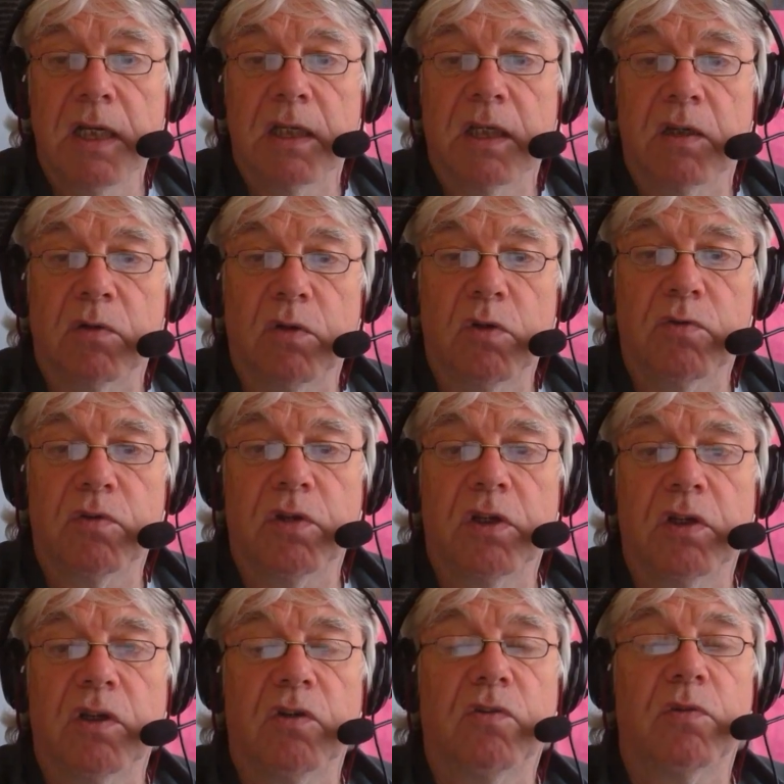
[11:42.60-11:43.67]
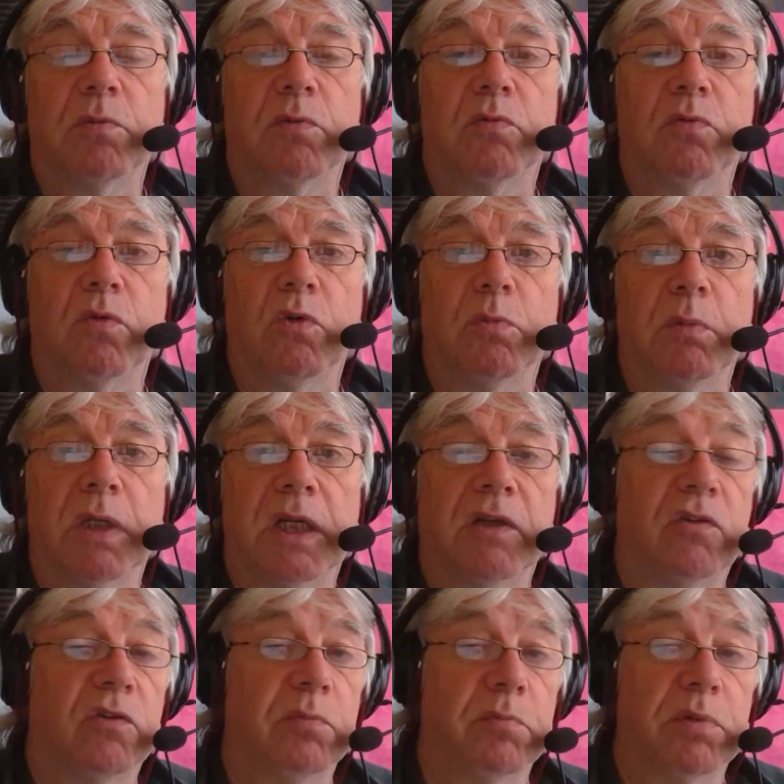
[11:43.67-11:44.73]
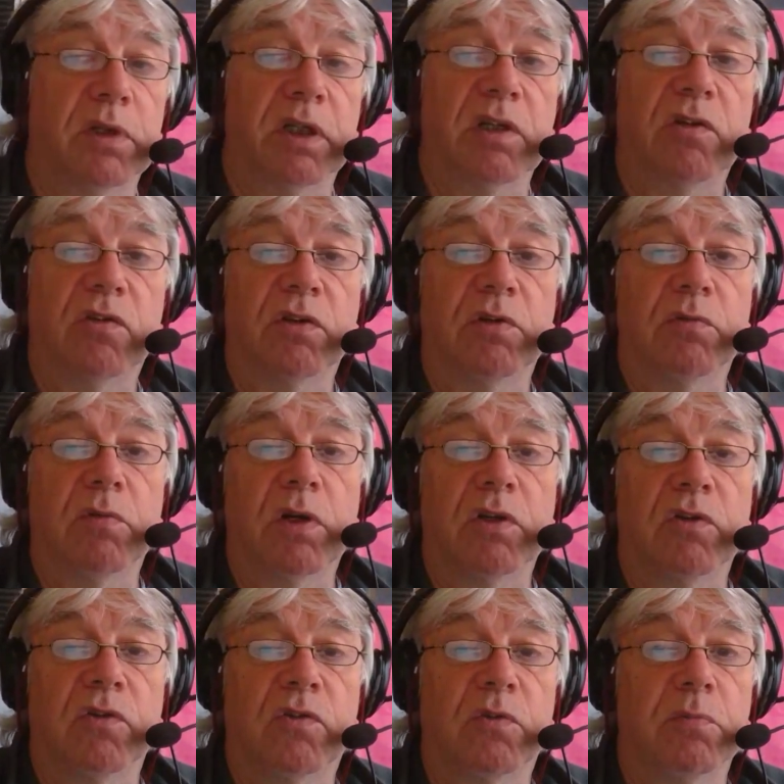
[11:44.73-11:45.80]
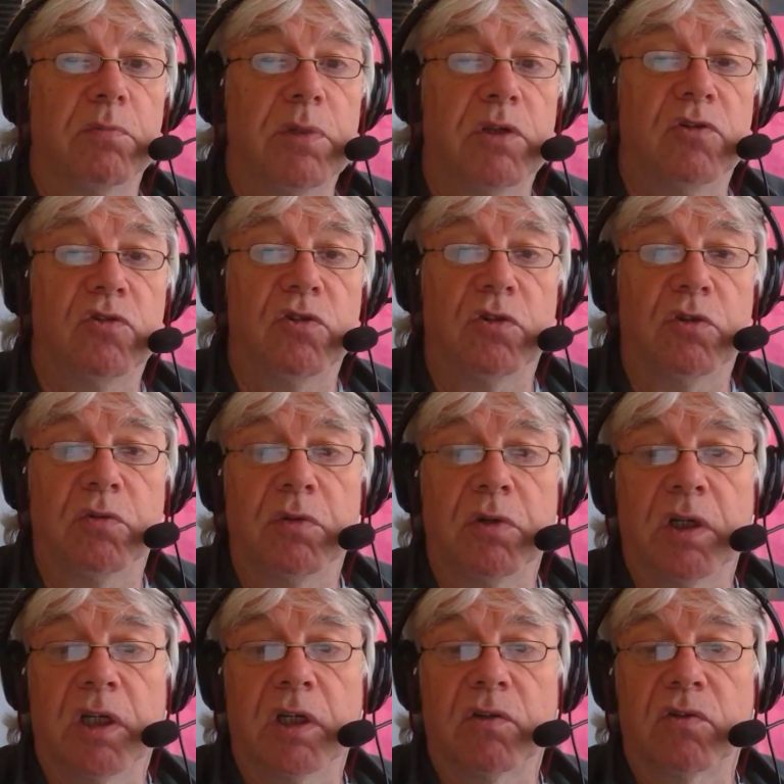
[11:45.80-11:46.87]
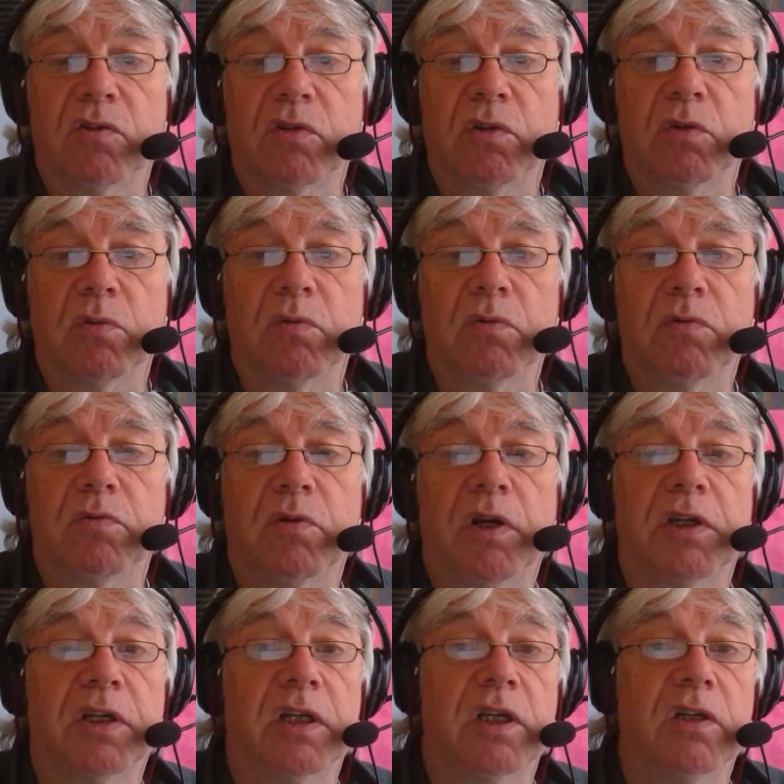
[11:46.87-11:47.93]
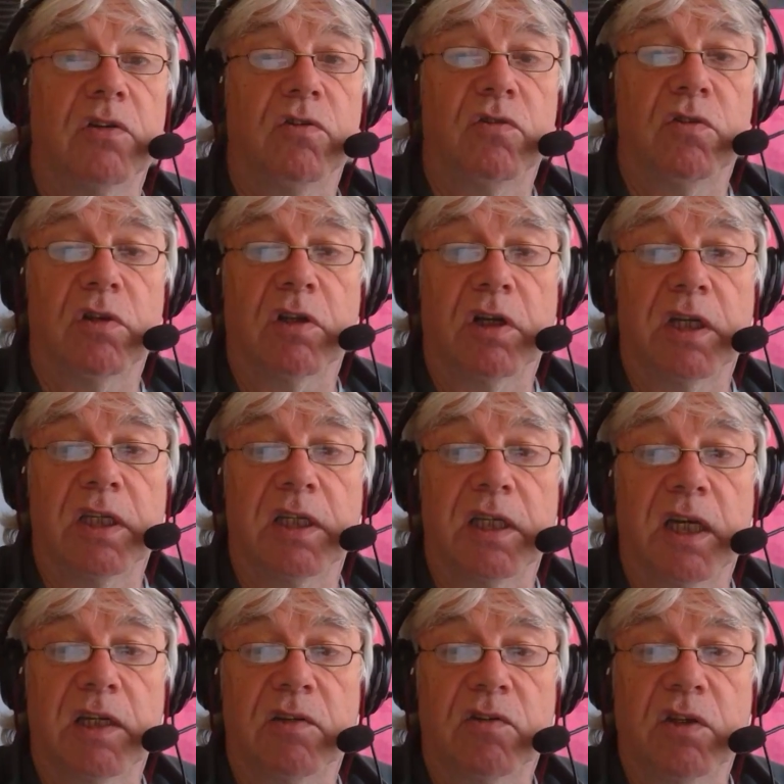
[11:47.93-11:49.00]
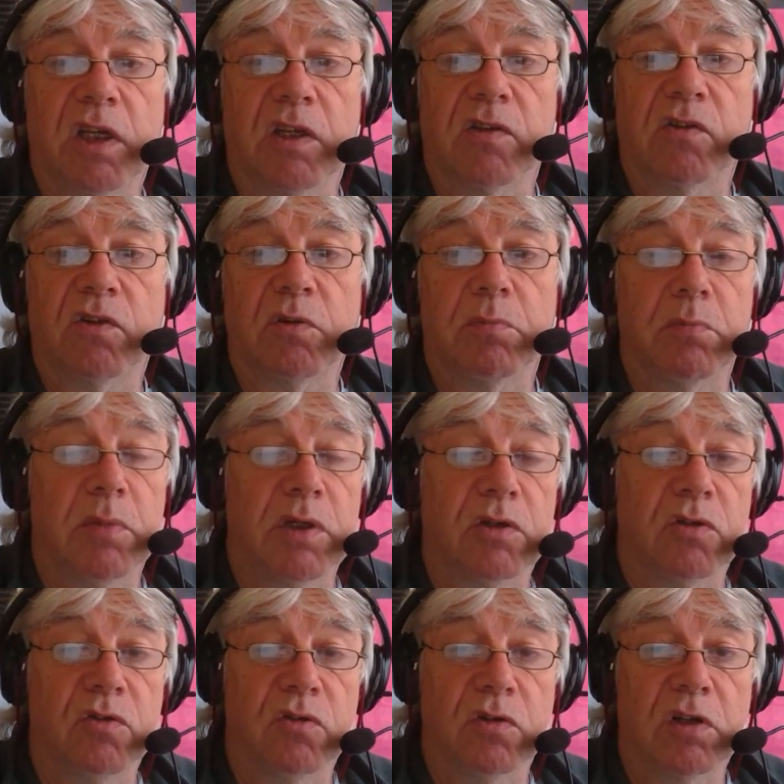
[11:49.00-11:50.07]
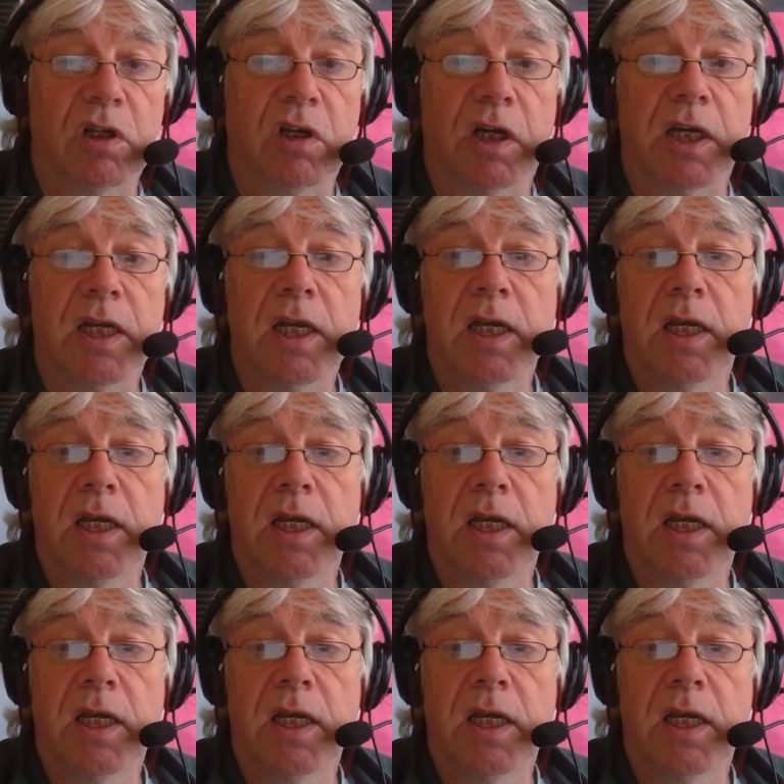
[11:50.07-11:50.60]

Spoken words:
Now, the offer is from the Royal Malaysian Police, and it runs from mid-June until Friday, July the 18th, so mid-July.